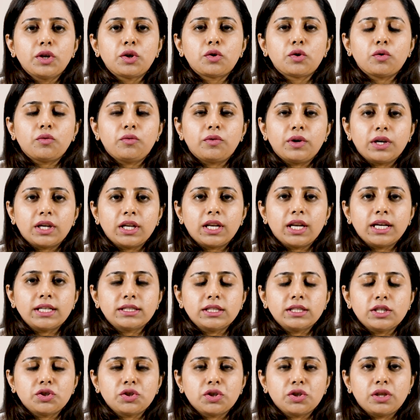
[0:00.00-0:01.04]
vitro
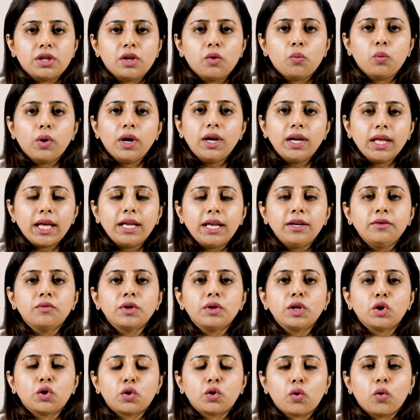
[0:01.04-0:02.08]
fertilization. The word in
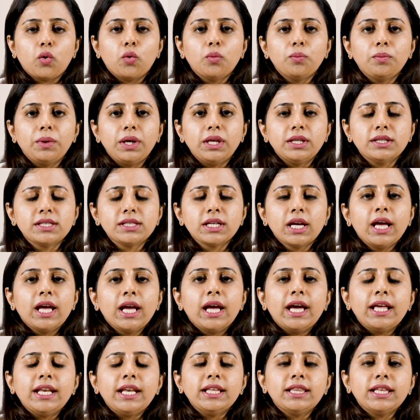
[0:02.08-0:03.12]
vitro means
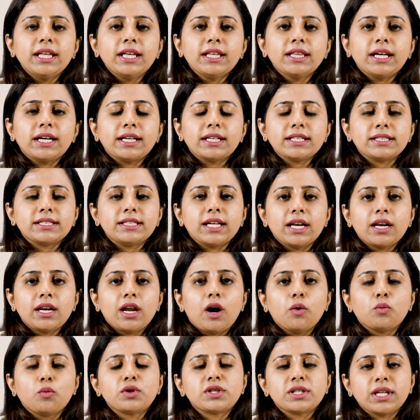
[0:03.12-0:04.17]
anything that is done
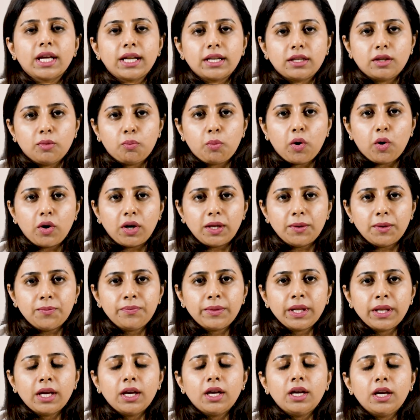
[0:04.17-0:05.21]
outside the body.
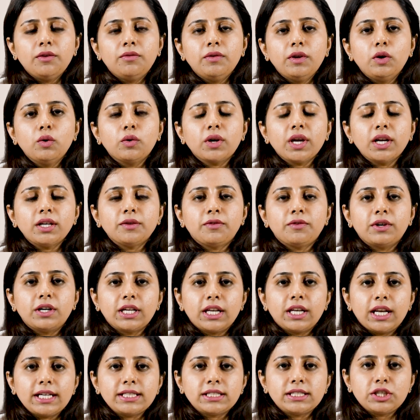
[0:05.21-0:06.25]
If you look at
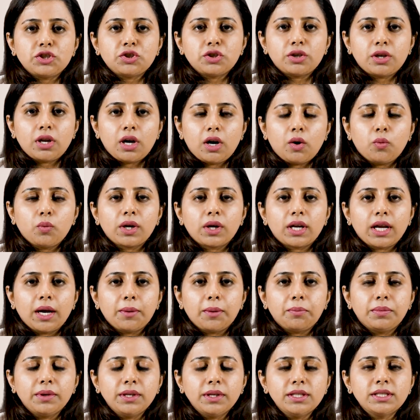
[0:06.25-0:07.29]
fertilization, how it
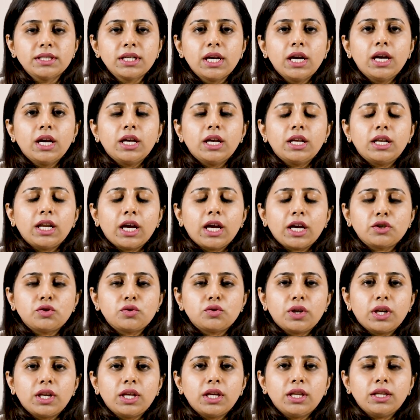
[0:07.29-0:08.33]
happens,
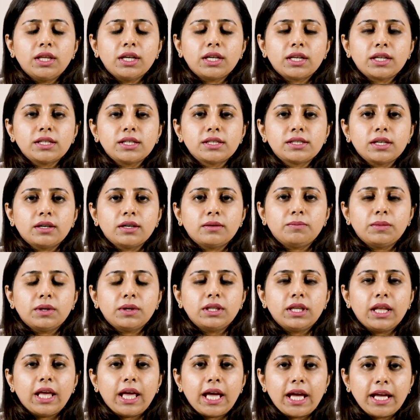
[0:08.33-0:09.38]
naturally there is
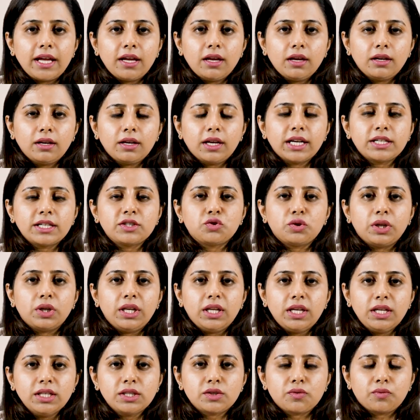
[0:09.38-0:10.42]
the egg gets
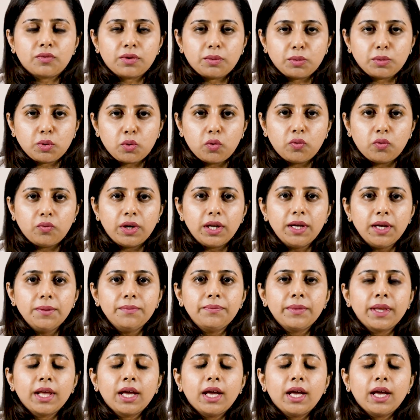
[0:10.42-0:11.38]
released from the ovary,